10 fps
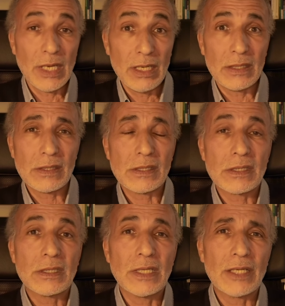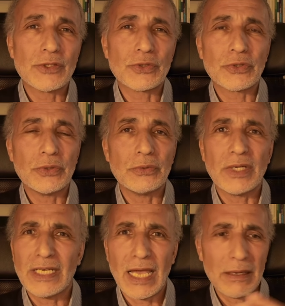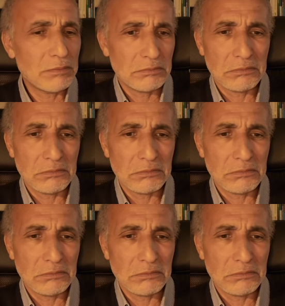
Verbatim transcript: Yes, that's true. And I